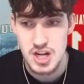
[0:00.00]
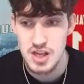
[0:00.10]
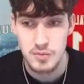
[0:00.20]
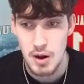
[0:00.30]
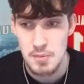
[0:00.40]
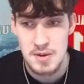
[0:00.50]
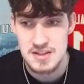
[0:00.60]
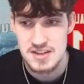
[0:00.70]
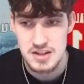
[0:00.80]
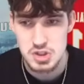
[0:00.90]
Jalen
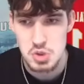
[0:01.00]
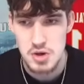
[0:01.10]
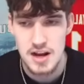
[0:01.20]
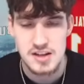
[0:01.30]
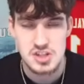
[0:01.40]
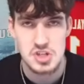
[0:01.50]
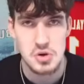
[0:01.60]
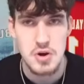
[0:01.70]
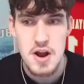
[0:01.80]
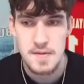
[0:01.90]
Redmond's like 290.
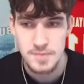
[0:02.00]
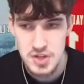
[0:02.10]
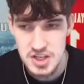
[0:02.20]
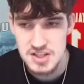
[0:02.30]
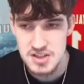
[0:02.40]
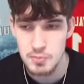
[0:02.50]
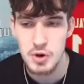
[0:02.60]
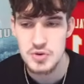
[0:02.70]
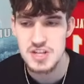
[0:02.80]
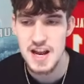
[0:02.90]
So you get some
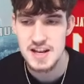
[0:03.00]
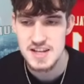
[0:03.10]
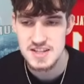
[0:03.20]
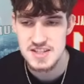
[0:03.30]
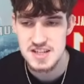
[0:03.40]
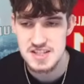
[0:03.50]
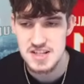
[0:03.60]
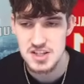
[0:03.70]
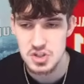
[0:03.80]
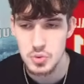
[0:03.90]
real size at
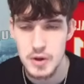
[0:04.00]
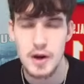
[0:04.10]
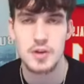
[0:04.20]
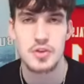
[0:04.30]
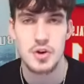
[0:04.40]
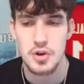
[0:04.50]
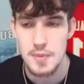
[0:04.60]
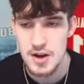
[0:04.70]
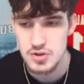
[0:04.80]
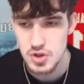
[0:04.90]
6'6", 330
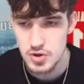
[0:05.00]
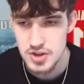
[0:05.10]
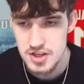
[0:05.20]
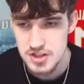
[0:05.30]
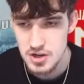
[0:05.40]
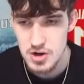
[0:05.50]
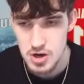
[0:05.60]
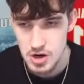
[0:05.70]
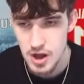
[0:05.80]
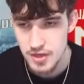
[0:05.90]
pounds on the
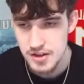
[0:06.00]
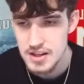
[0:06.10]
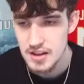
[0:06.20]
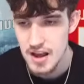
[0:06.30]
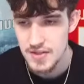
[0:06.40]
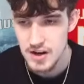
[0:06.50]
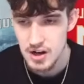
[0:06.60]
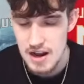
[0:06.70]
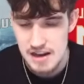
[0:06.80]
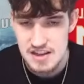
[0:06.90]
interior of the D line
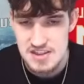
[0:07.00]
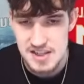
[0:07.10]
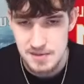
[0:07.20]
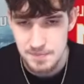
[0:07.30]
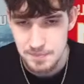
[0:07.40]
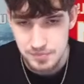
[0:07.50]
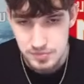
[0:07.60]
there at 18.